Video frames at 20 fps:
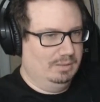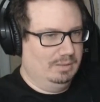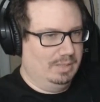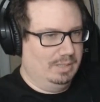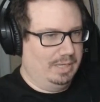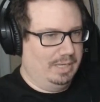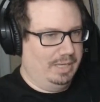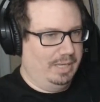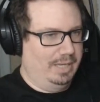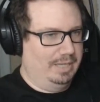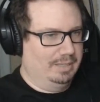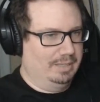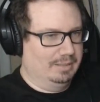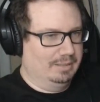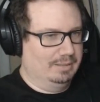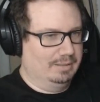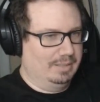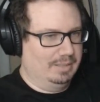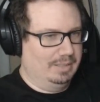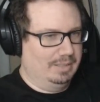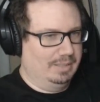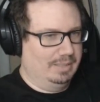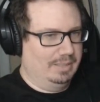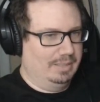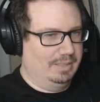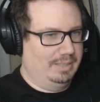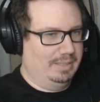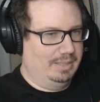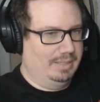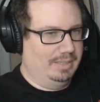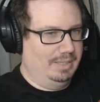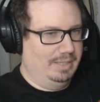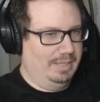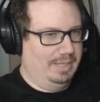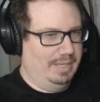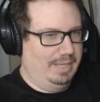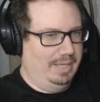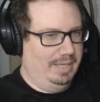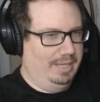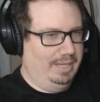And
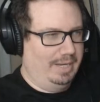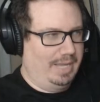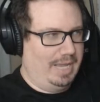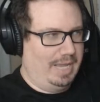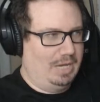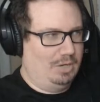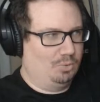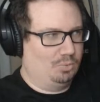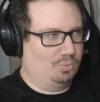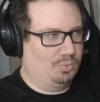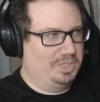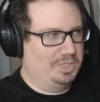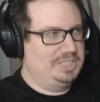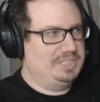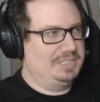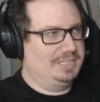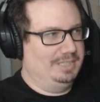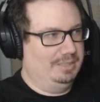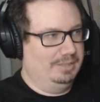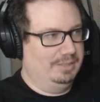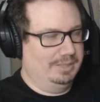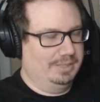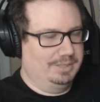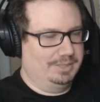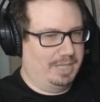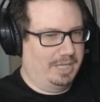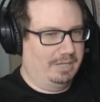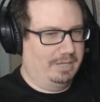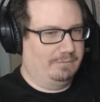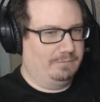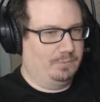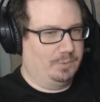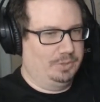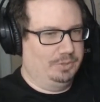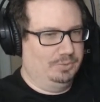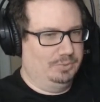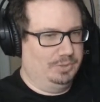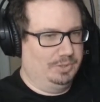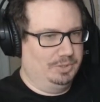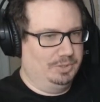and how risky is that for
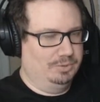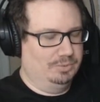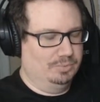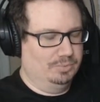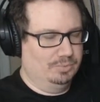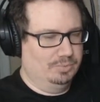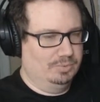you to do?